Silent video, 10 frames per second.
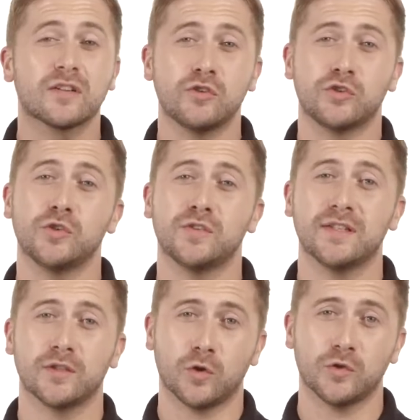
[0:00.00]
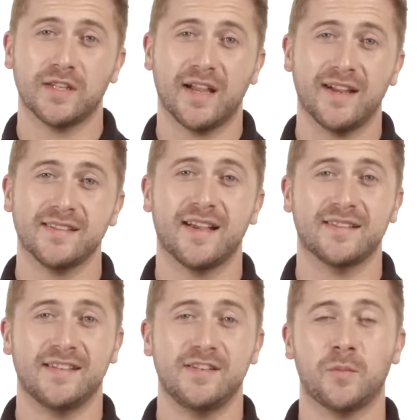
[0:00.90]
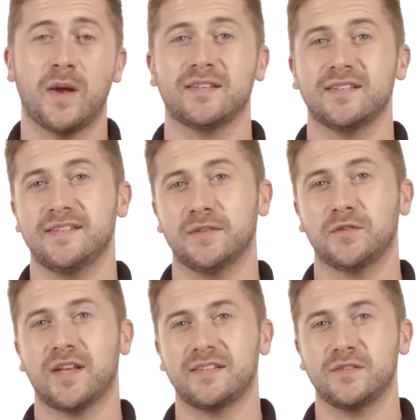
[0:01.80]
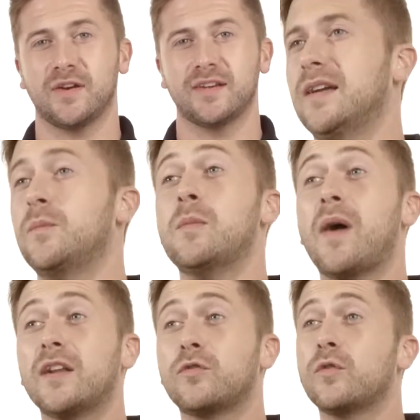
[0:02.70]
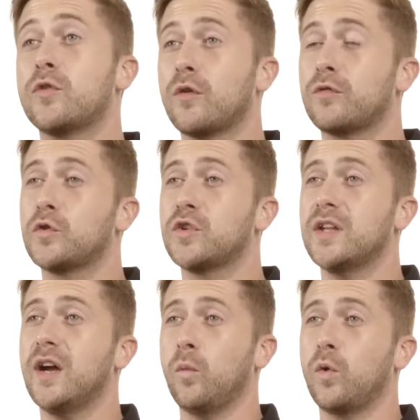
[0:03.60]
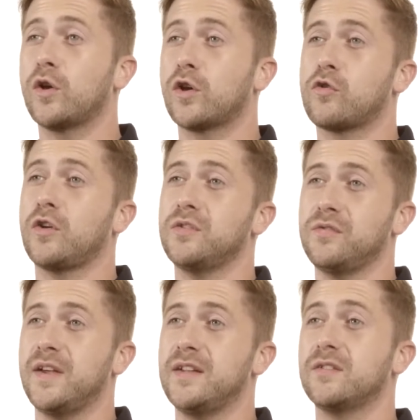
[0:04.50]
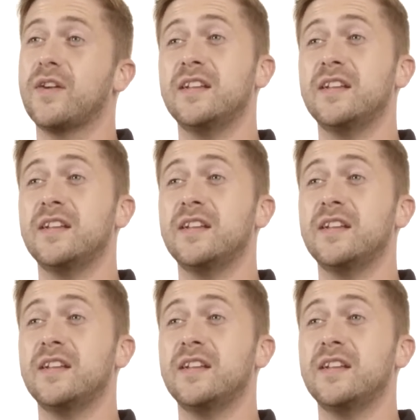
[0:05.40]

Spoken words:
reducing the cutting height at each pass until satisfied. Be mindful of your footing and work across the face of any